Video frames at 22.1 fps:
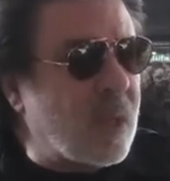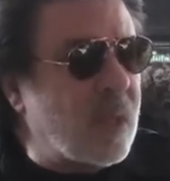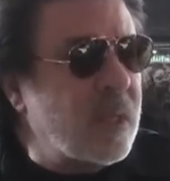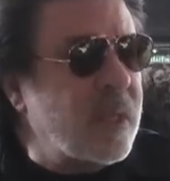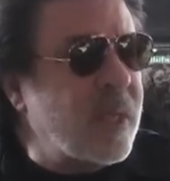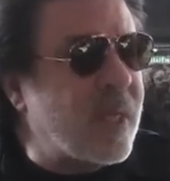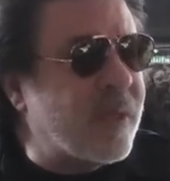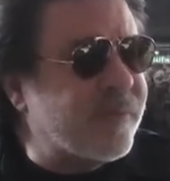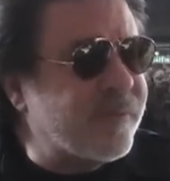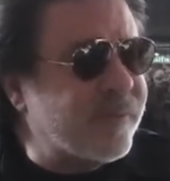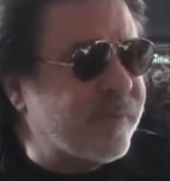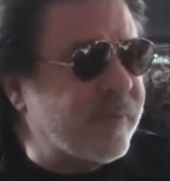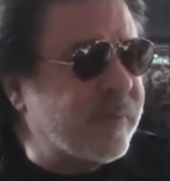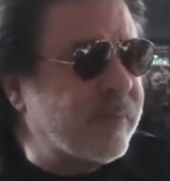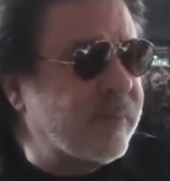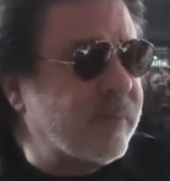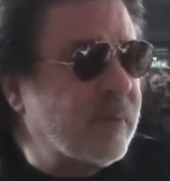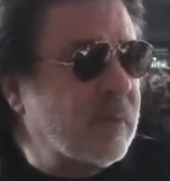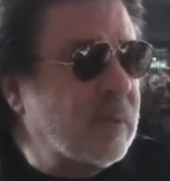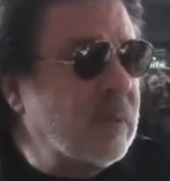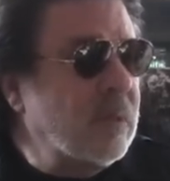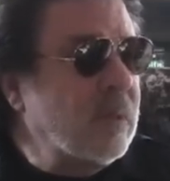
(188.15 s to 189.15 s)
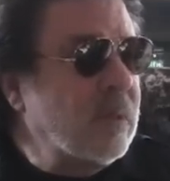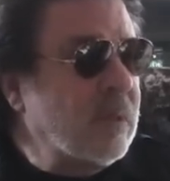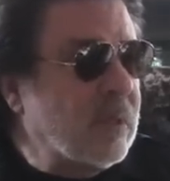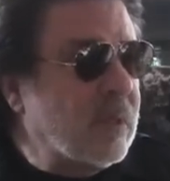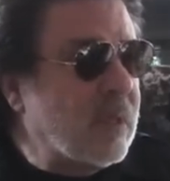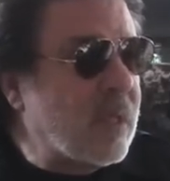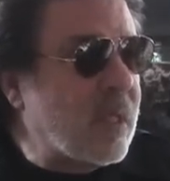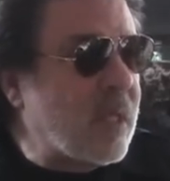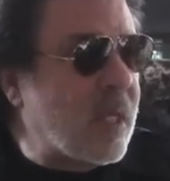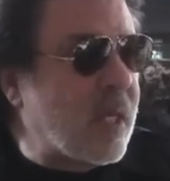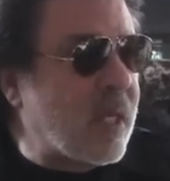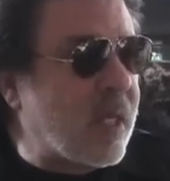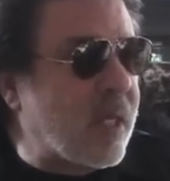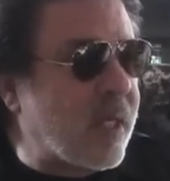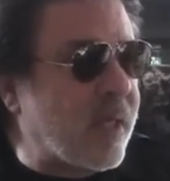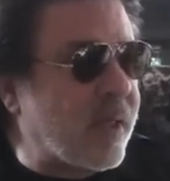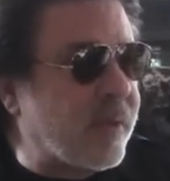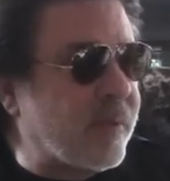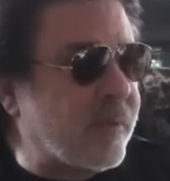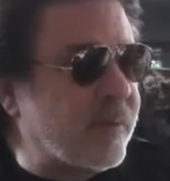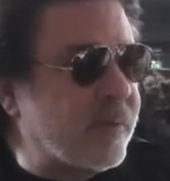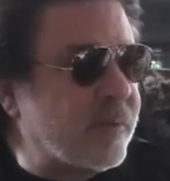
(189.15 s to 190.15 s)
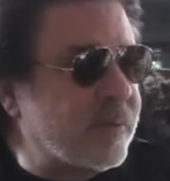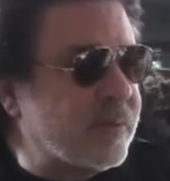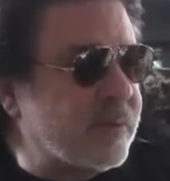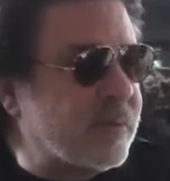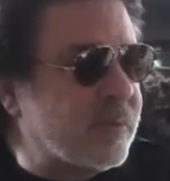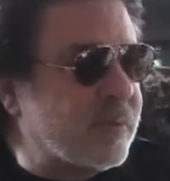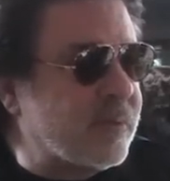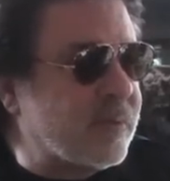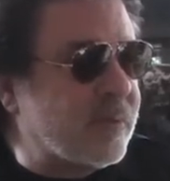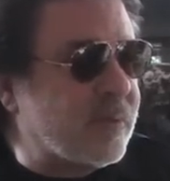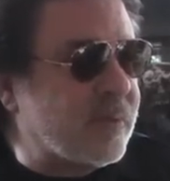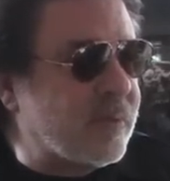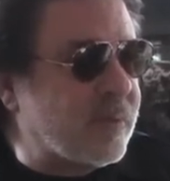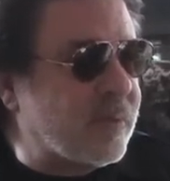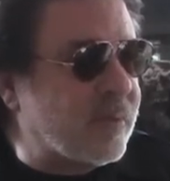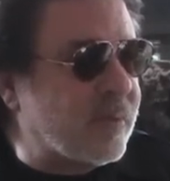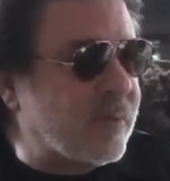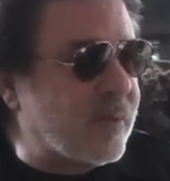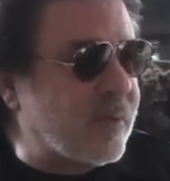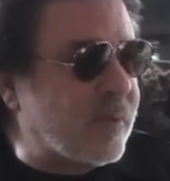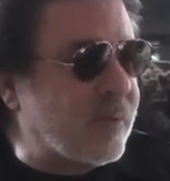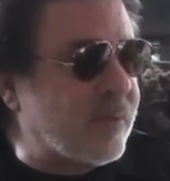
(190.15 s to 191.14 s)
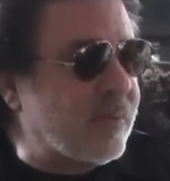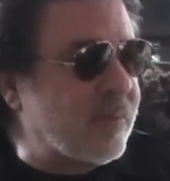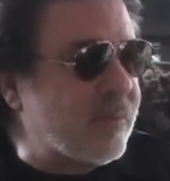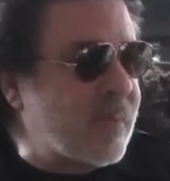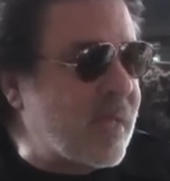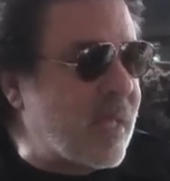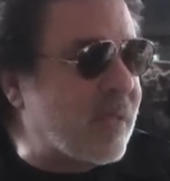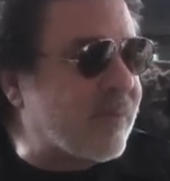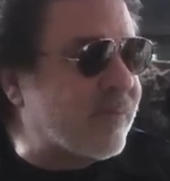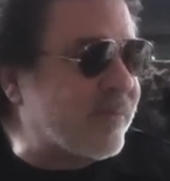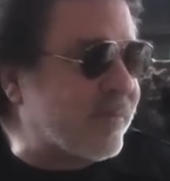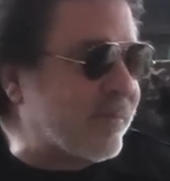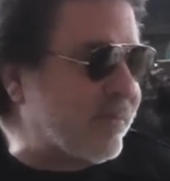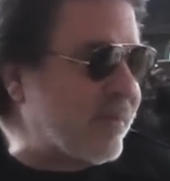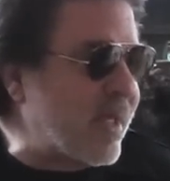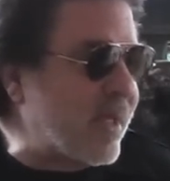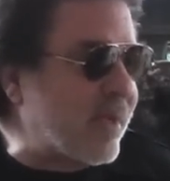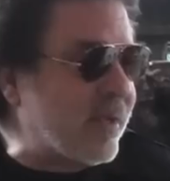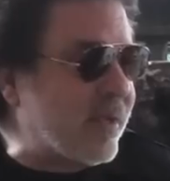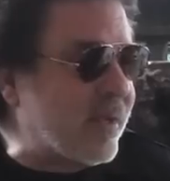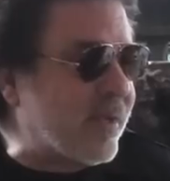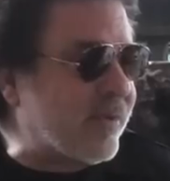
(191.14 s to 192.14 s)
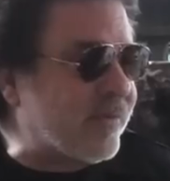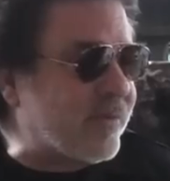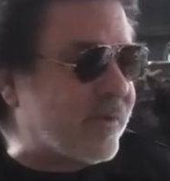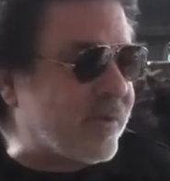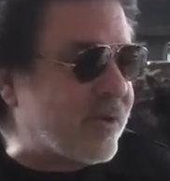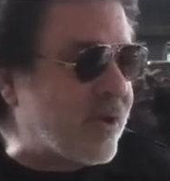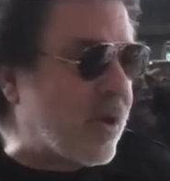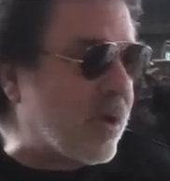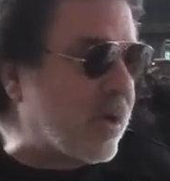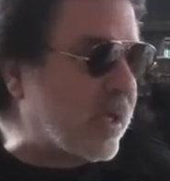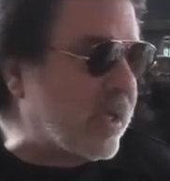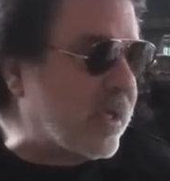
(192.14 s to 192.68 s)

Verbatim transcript: Yes. Uh, yes, I, as a young